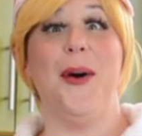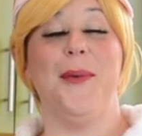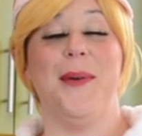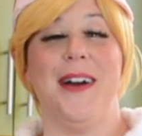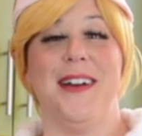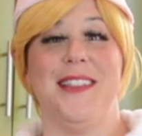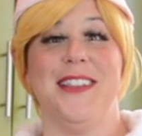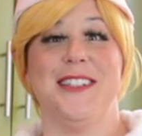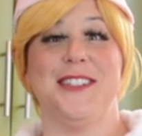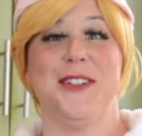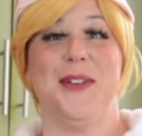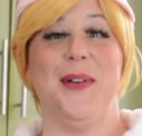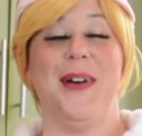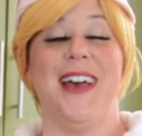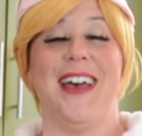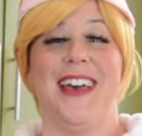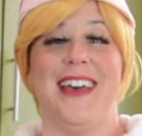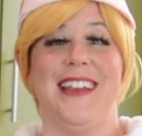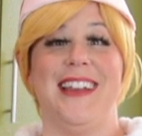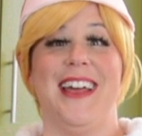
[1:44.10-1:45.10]
right, let's go
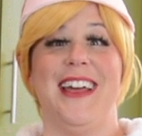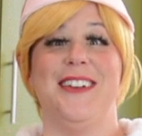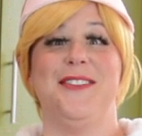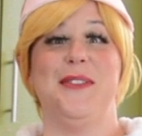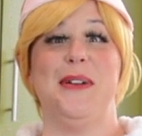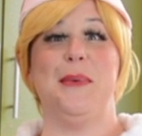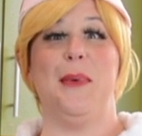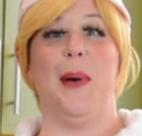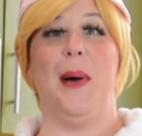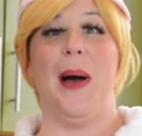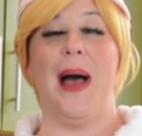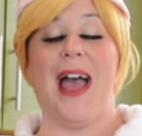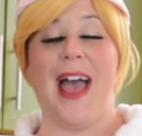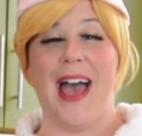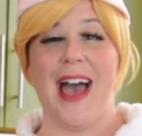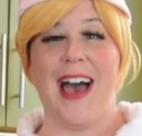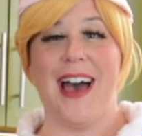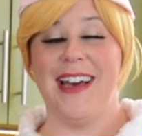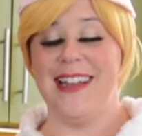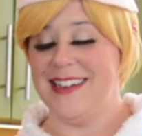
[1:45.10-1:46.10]
ahead and we will
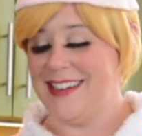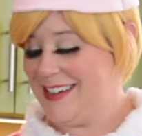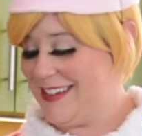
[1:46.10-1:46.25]
add